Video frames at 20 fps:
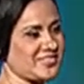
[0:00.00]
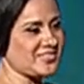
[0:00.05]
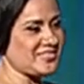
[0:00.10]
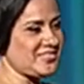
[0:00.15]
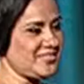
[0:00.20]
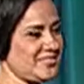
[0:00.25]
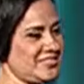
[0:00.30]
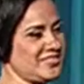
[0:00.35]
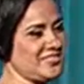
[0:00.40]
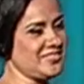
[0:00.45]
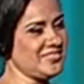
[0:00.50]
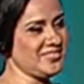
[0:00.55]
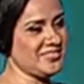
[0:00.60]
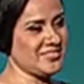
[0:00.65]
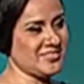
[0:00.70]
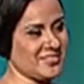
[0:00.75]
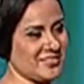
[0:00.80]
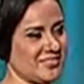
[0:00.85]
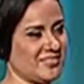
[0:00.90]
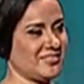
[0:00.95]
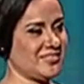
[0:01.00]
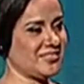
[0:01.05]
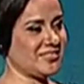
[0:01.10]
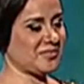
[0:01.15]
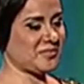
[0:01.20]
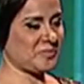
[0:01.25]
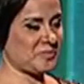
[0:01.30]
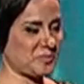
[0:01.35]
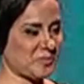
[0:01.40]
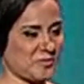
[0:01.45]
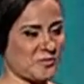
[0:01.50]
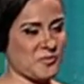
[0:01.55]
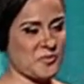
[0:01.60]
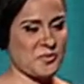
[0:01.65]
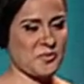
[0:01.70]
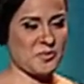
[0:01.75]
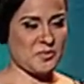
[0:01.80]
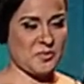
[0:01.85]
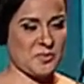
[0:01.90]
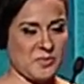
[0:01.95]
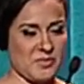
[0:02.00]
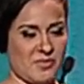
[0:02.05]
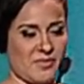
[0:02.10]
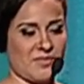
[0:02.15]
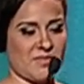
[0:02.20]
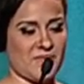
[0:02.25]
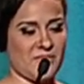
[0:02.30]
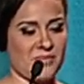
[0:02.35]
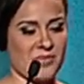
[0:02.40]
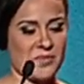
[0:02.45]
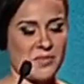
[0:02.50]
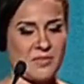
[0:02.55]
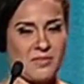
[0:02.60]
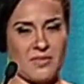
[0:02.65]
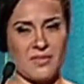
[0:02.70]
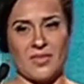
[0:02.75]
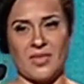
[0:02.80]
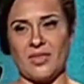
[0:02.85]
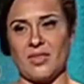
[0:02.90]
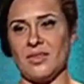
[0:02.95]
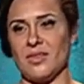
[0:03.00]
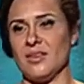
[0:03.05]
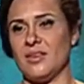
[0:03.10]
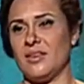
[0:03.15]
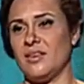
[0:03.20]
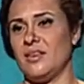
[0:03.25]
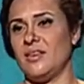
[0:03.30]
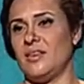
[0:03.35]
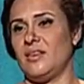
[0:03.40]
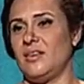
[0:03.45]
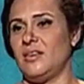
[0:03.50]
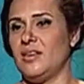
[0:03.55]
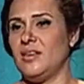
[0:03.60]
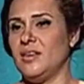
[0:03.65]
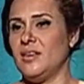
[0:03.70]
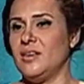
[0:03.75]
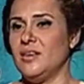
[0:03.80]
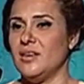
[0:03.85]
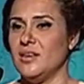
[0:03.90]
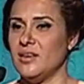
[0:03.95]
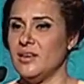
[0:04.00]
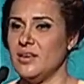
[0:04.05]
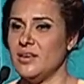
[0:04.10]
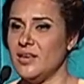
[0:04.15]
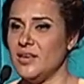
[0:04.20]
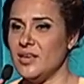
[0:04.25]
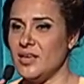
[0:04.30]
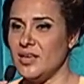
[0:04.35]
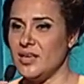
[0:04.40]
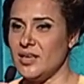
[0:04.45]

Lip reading: No one is speaking in this clip.